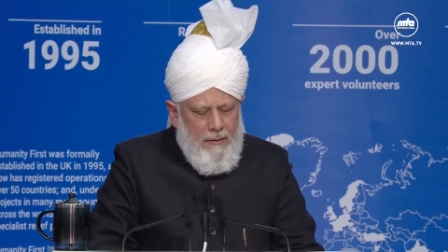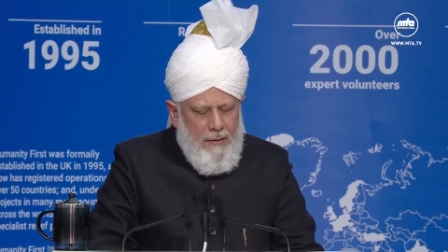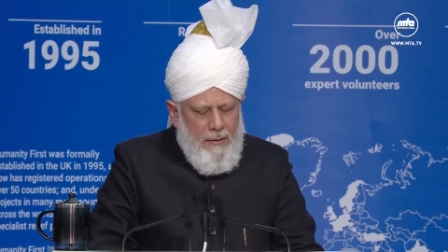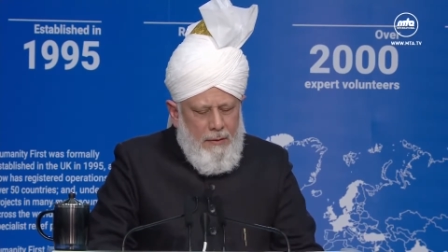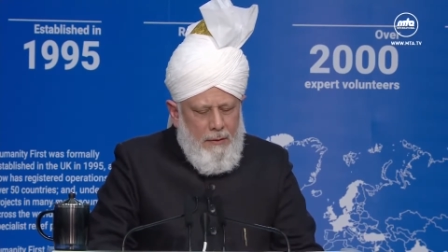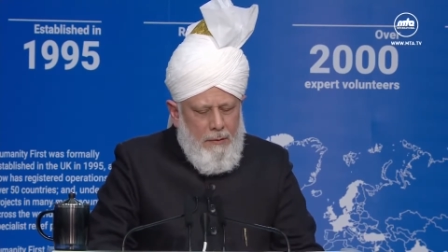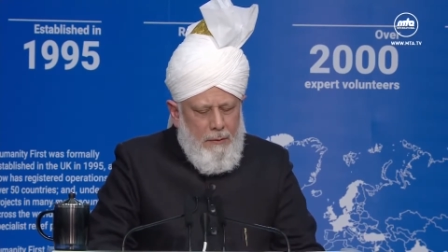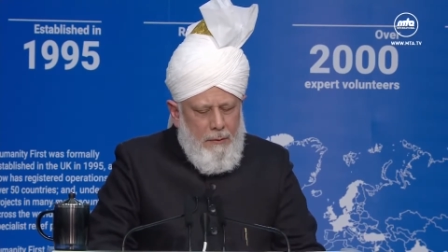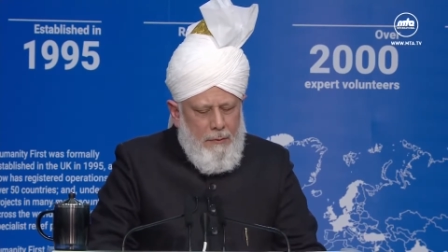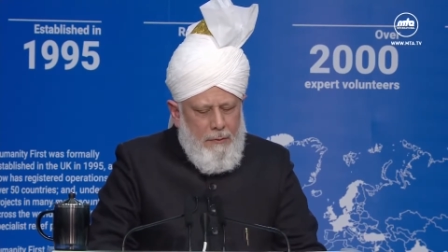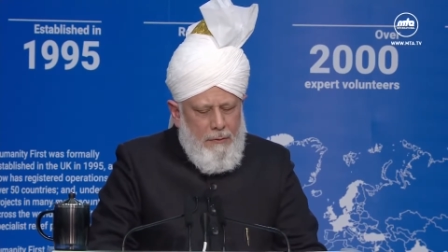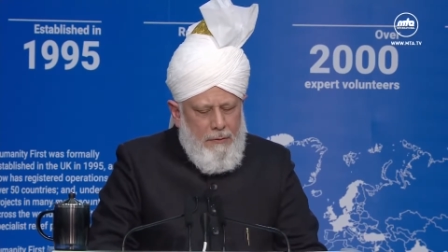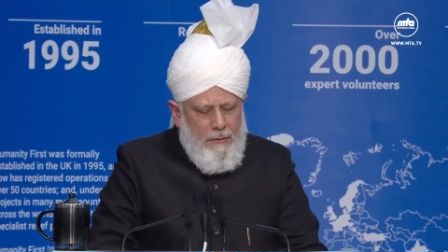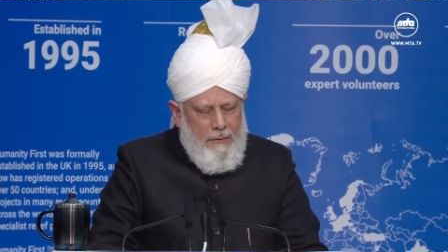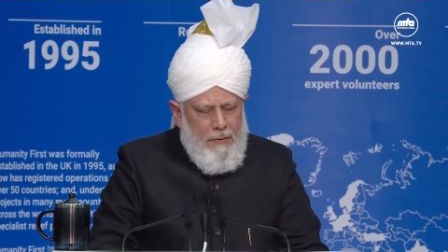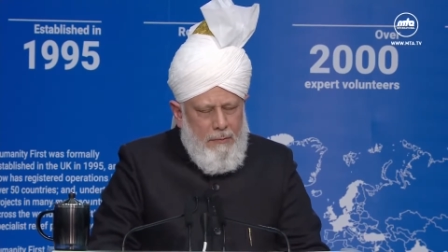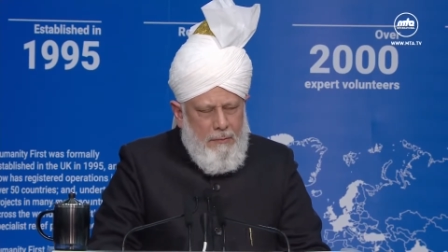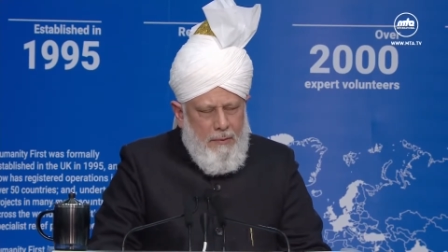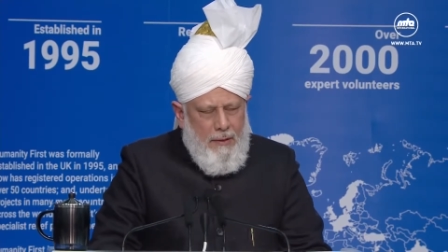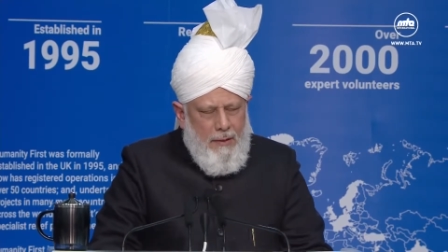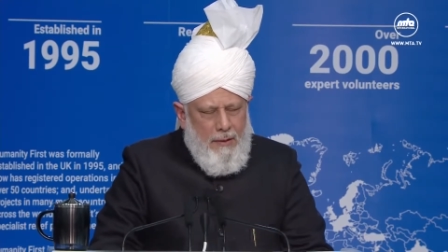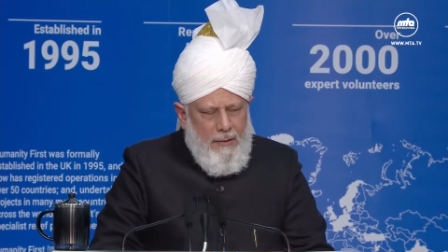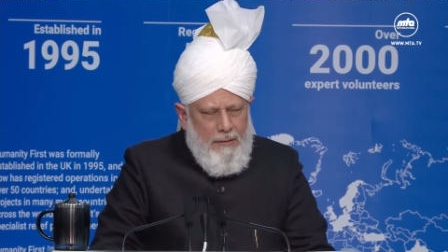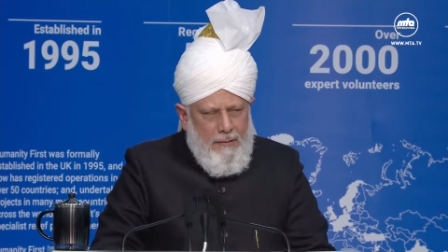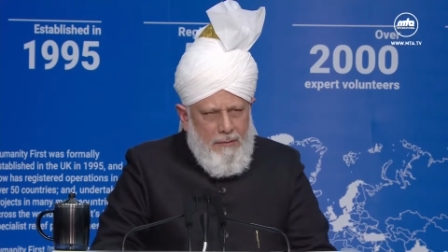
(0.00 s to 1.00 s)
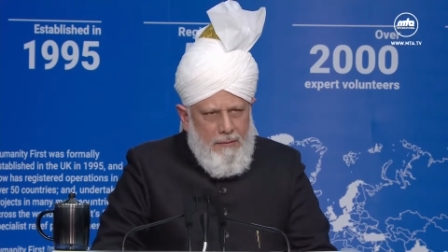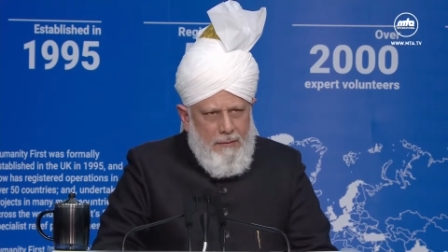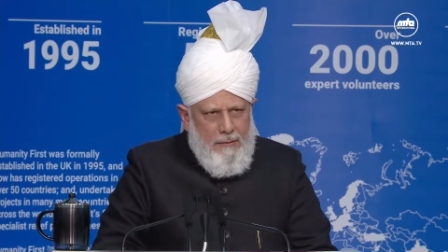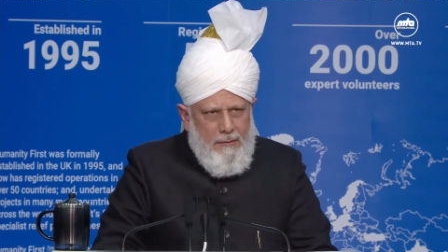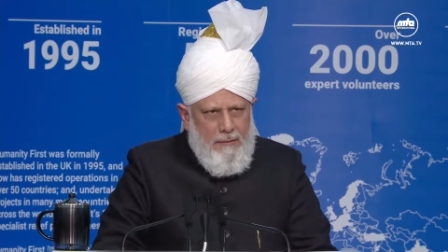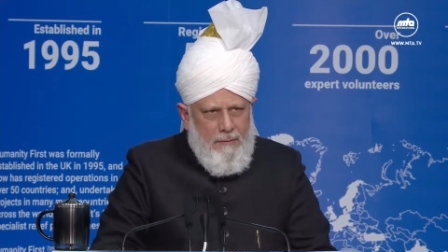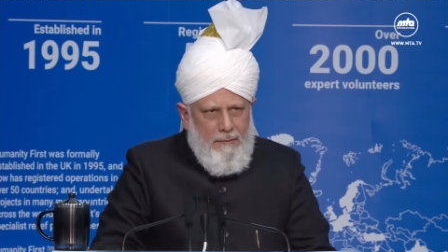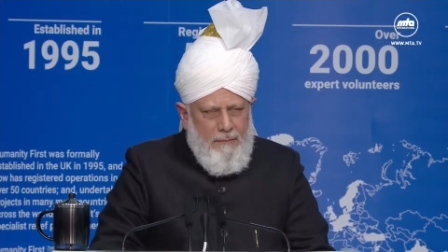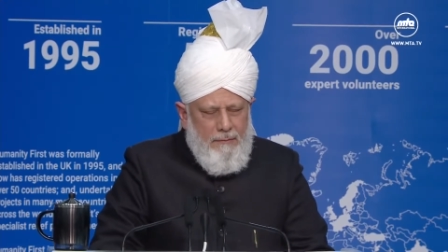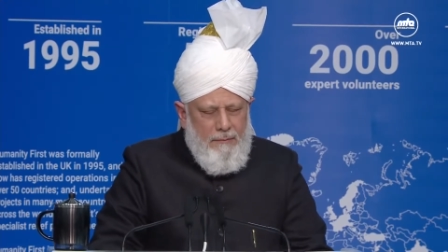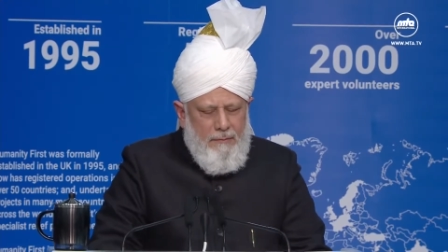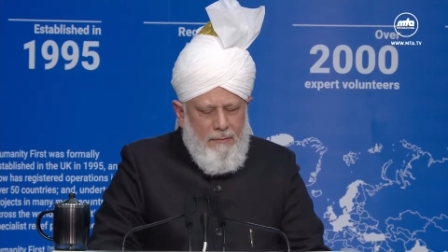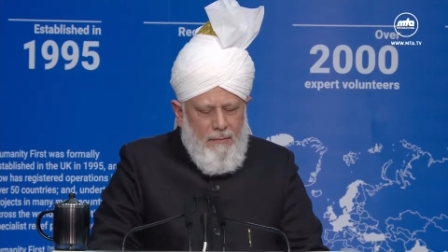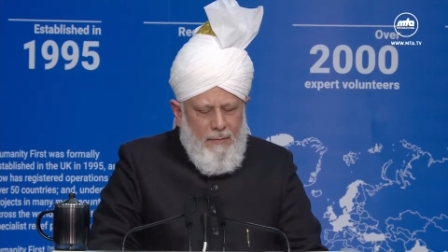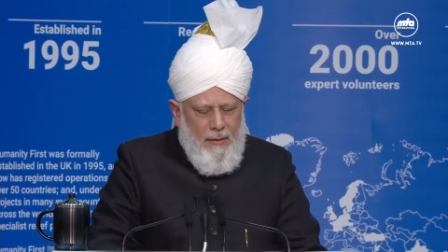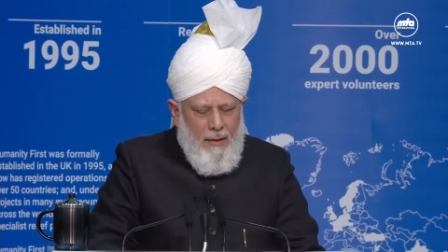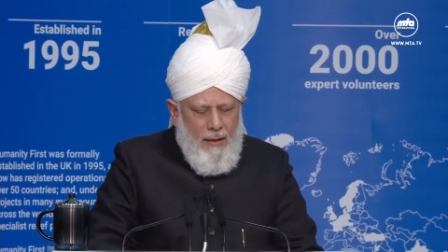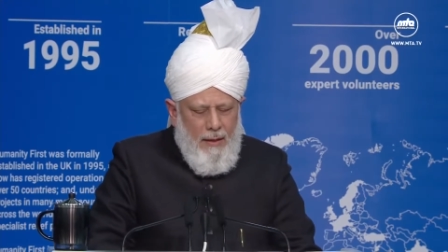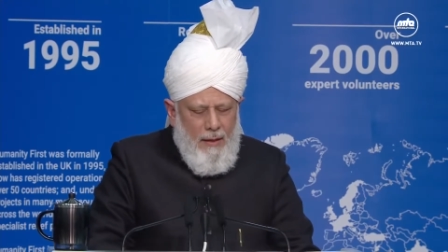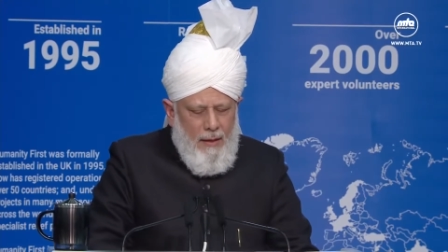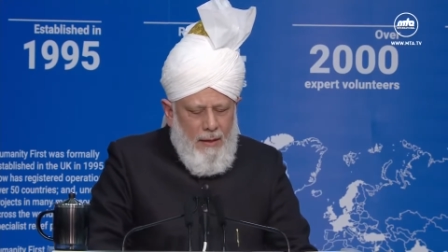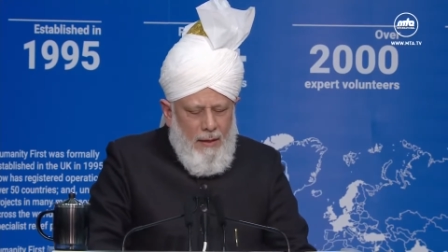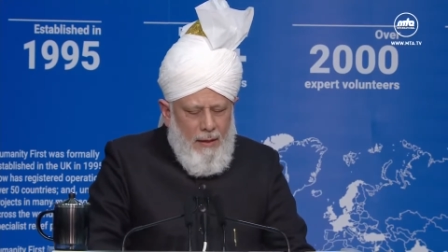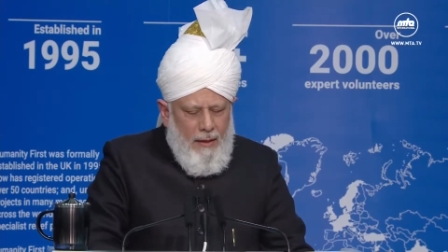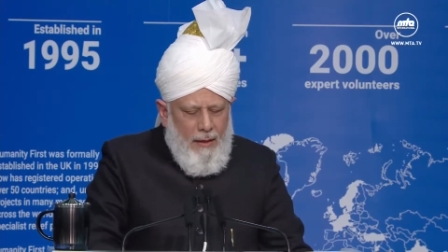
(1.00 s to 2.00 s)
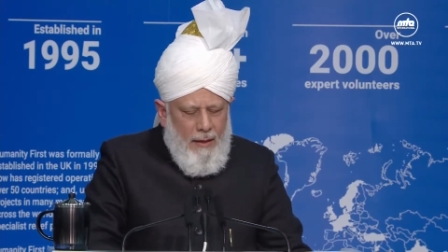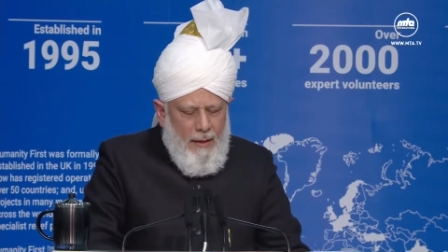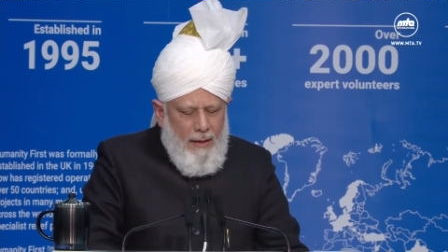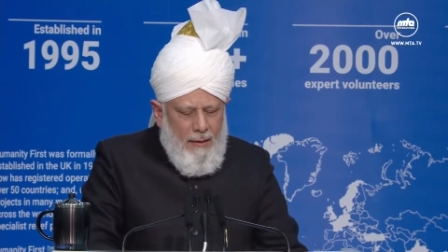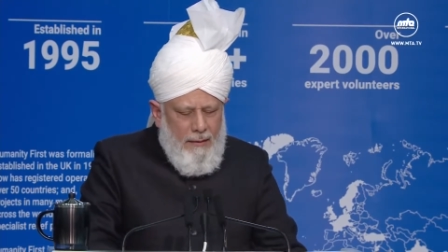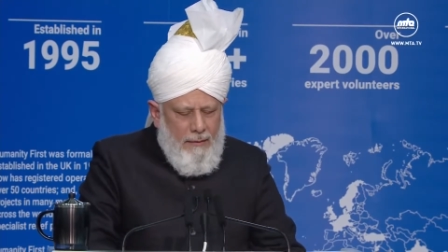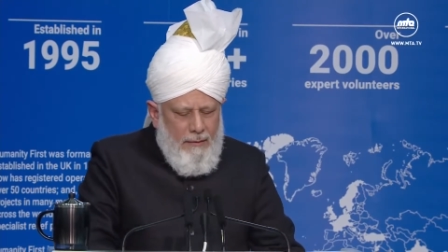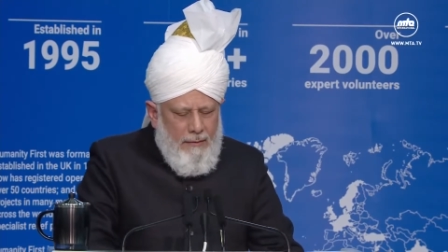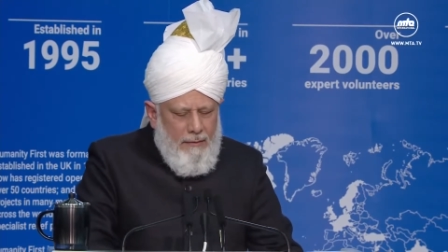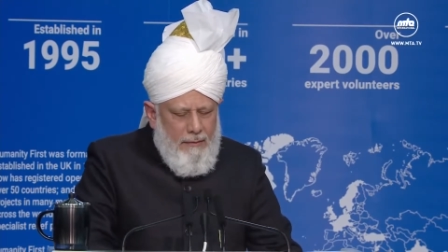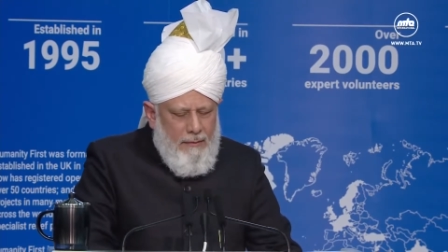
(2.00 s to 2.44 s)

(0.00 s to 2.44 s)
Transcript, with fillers: a huge demand and